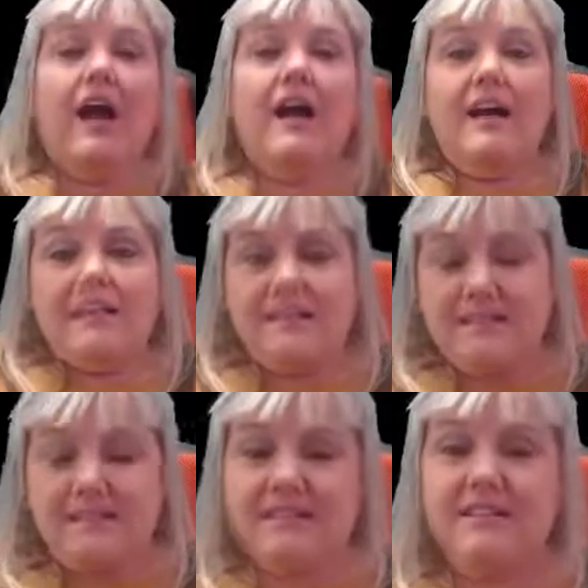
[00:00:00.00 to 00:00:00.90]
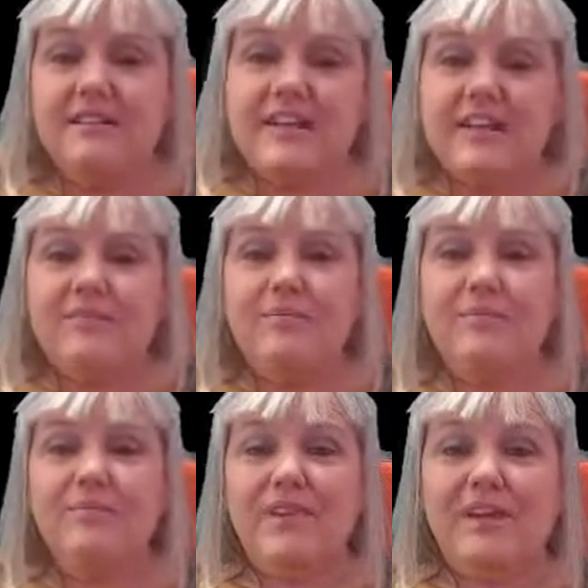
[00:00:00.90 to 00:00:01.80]
And I was like, yeah, I
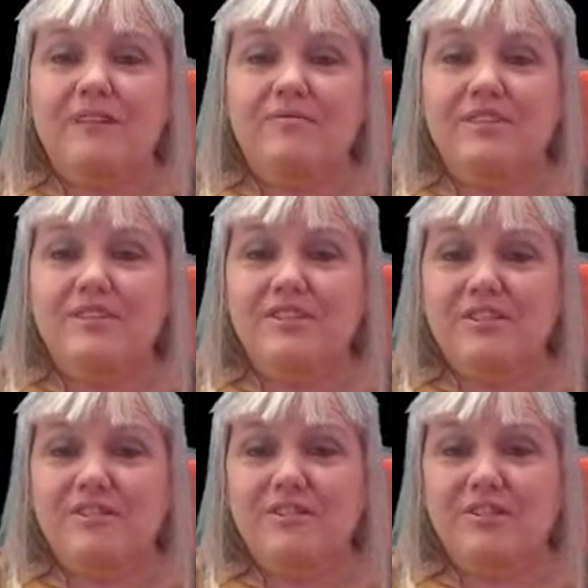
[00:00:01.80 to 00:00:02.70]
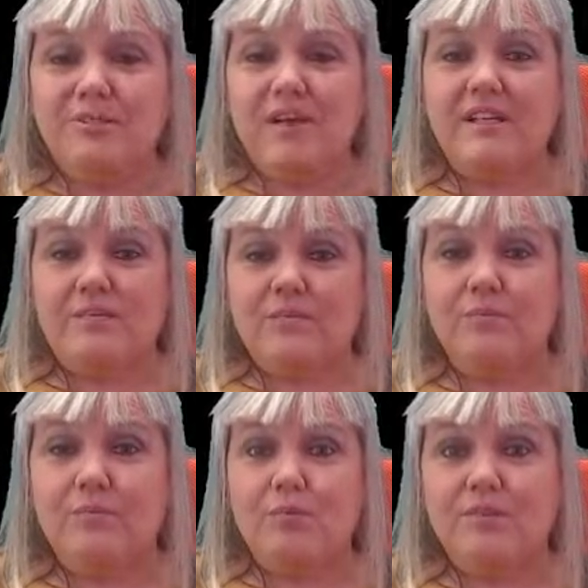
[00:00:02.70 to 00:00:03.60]
remember that, when you're still just waiting for
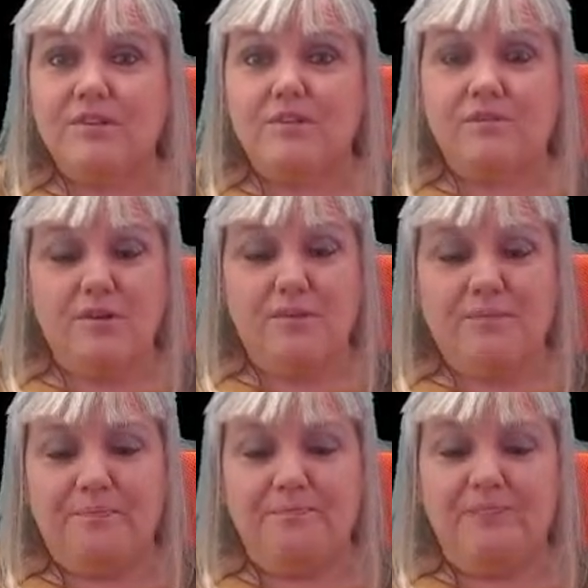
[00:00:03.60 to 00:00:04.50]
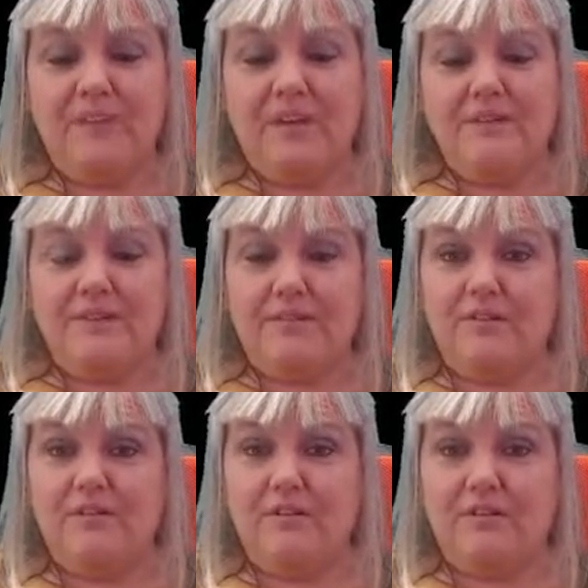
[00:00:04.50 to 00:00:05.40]
more snow to come. So I thought,
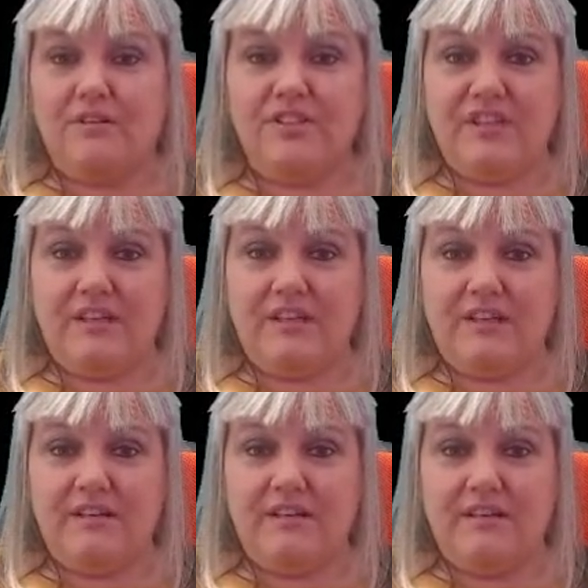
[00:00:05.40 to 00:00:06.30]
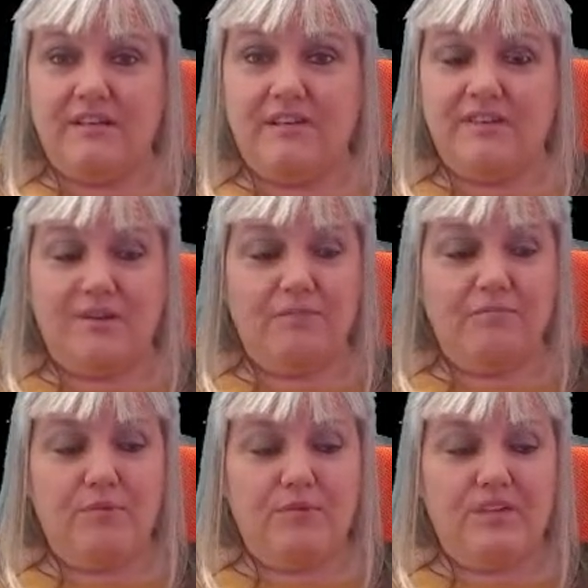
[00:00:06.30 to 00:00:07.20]
oh gosh, yeah.
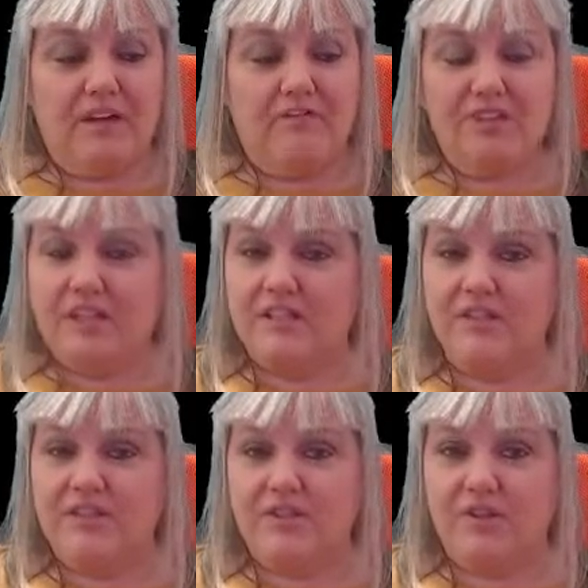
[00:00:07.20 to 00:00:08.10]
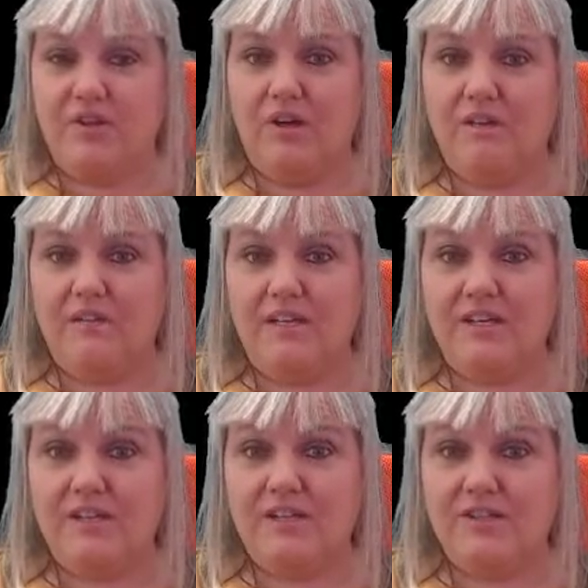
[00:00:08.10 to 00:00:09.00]
But I've checked the charts and
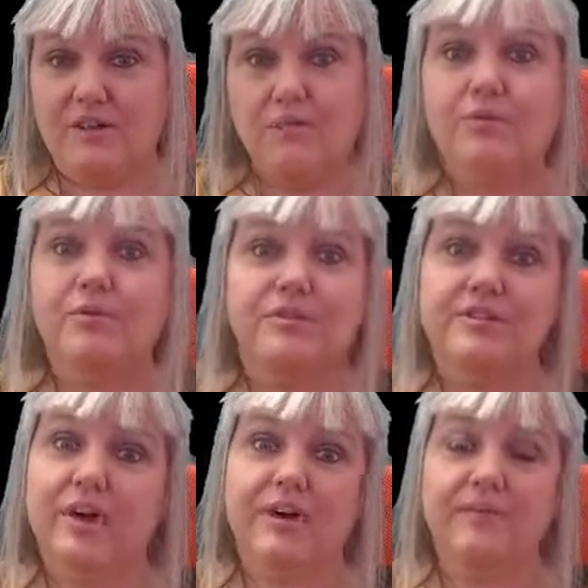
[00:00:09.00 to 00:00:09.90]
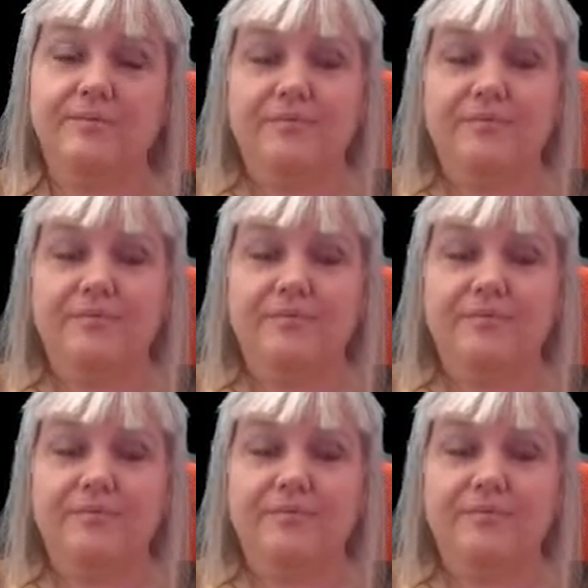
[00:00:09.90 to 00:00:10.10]
it says no more snow.